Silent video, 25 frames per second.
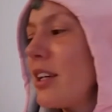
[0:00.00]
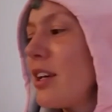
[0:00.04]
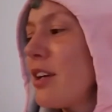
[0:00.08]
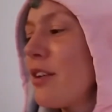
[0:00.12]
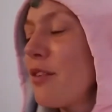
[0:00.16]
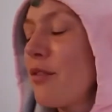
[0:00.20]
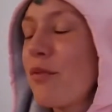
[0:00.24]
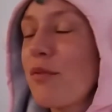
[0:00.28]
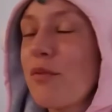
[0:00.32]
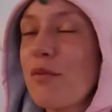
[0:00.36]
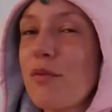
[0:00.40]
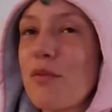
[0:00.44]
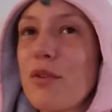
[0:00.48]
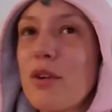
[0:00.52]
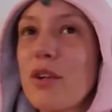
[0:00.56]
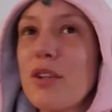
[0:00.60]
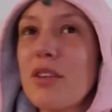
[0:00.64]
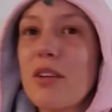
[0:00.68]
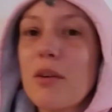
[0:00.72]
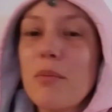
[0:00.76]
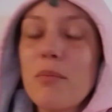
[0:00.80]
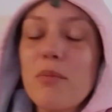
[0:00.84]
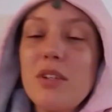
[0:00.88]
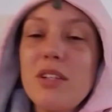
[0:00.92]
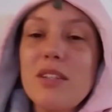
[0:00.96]
if for
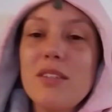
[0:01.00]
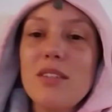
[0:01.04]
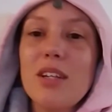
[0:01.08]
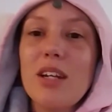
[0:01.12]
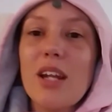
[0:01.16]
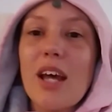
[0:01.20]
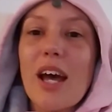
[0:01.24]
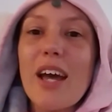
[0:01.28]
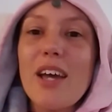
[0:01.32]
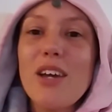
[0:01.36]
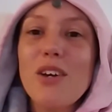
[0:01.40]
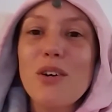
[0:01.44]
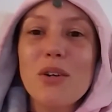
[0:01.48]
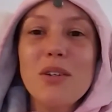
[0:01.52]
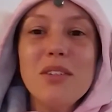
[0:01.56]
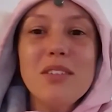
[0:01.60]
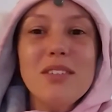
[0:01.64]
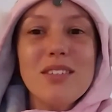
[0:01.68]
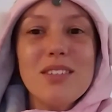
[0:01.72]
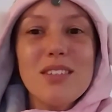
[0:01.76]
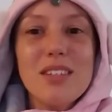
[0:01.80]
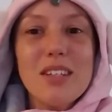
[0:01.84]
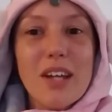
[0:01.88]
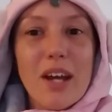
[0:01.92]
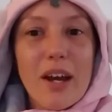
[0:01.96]
some reason I
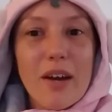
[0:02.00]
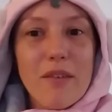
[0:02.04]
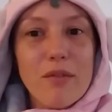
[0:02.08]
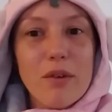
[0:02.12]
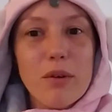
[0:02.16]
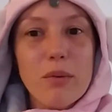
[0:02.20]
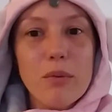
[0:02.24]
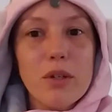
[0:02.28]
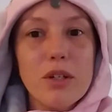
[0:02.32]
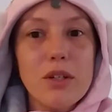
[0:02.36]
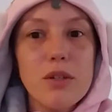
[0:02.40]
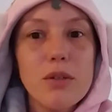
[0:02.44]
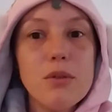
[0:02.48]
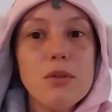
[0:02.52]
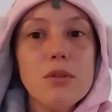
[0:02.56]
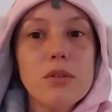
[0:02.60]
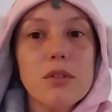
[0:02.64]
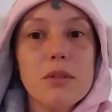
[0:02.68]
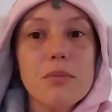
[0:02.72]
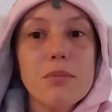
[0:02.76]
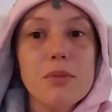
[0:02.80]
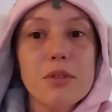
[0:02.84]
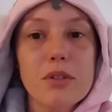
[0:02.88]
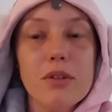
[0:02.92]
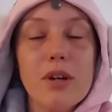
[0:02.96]
couldn't see everyone who
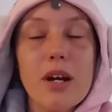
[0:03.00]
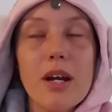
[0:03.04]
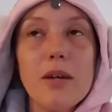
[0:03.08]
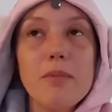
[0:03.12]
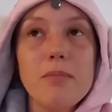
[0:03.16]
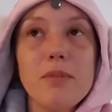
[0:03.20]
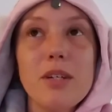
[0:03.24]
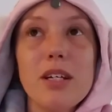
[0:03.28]
subscribed,